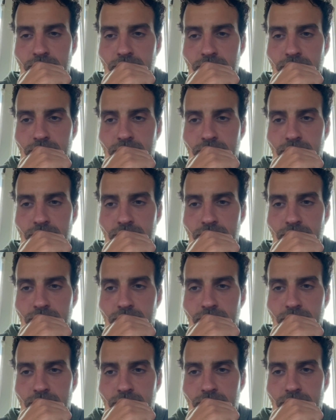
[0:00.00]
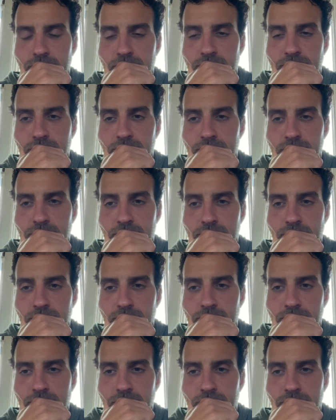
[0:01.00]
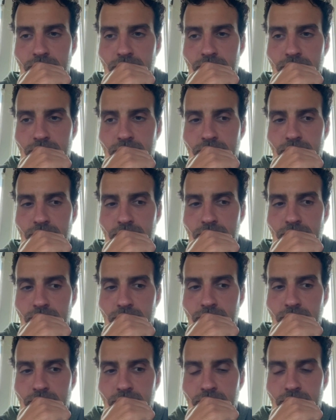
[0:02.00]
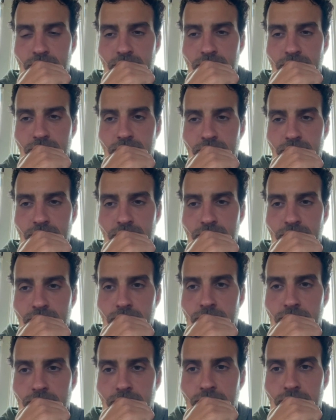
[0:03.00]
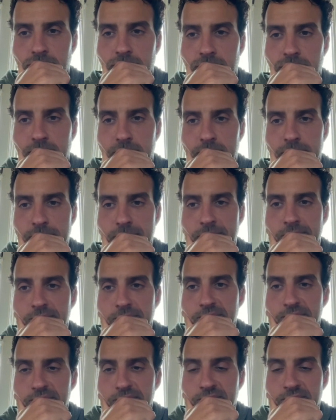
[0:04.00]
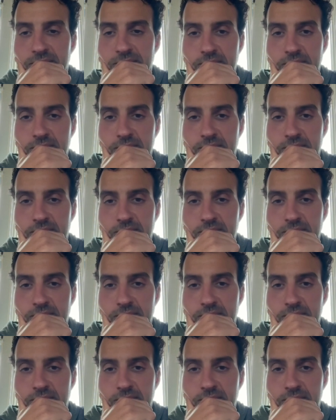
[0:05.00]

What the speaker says: (not speaking)